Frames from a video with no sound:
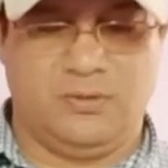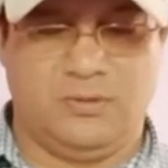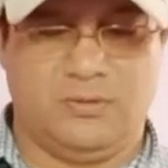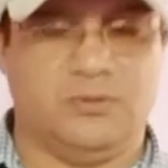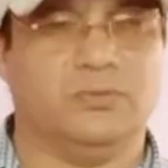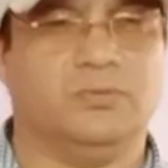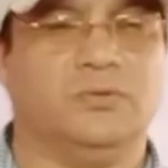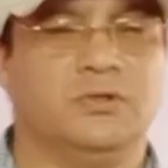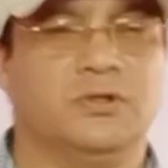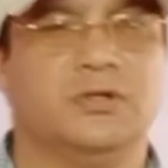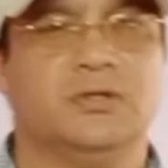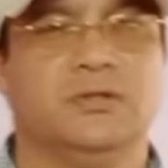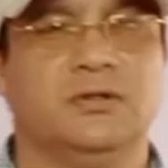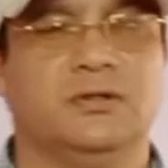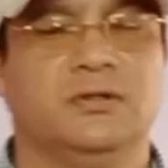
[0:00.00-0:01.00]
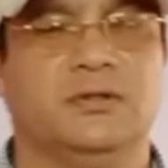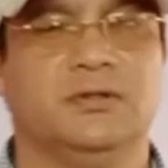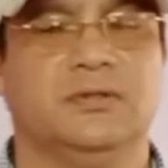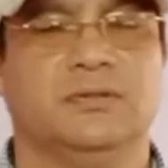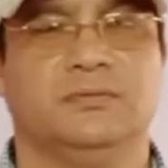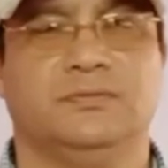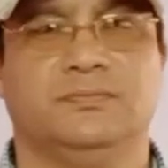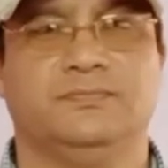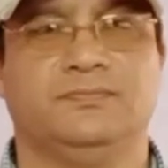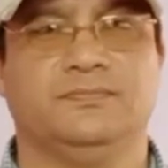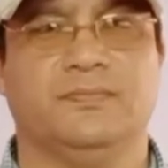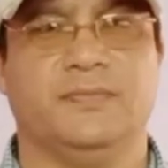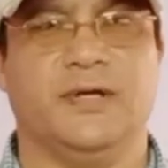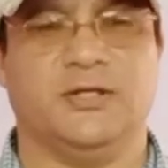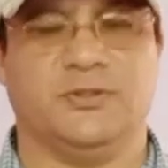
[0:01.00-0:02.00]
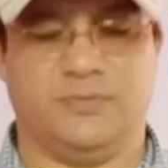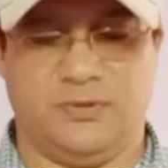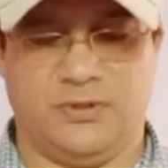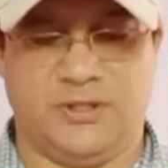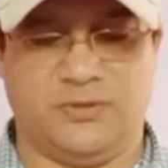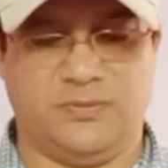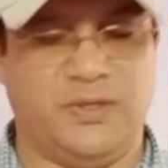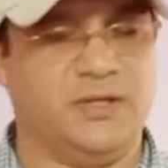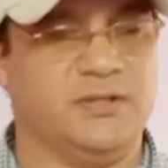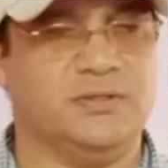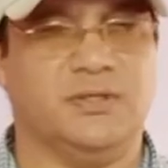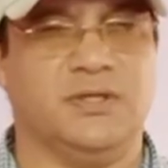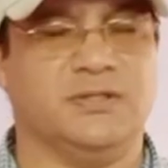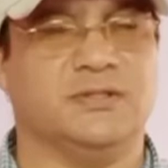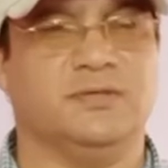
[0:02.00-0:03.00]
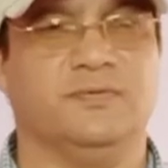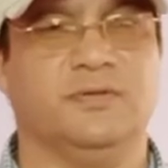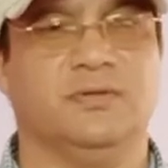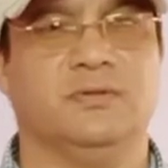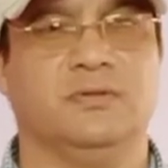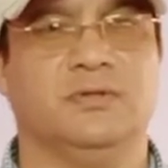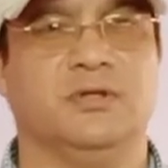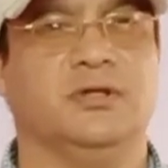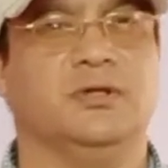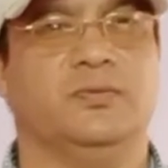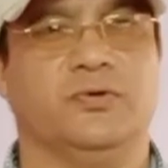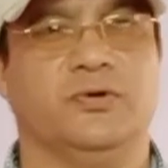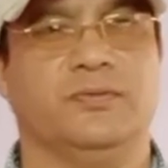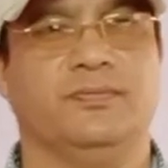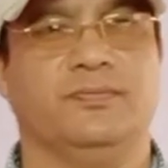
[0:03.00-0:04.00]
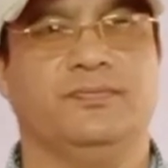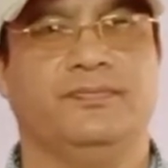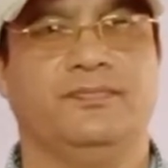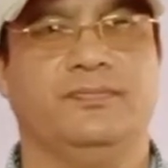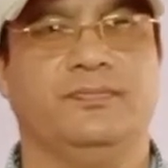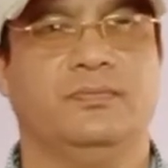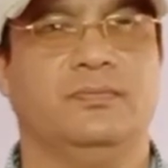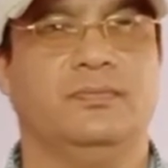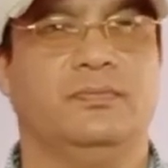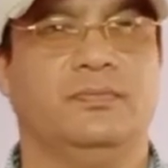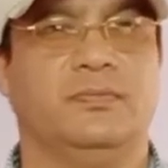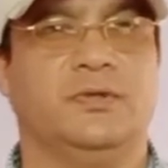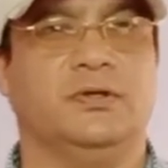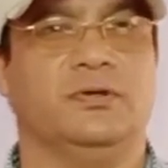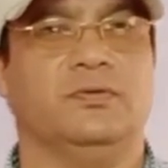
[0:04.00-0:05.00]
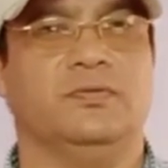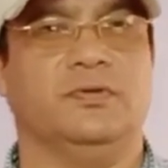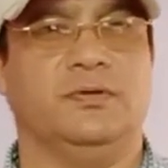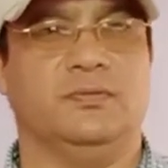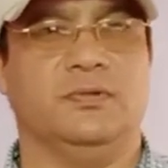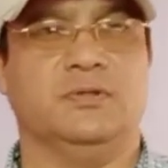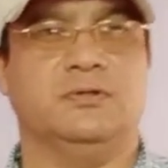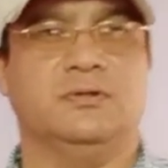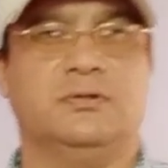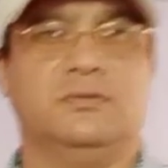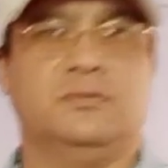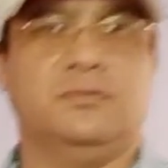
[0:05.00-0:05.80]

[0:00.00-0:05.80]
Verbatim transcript: You work as per the explanation as given in the poem. Thank you very much.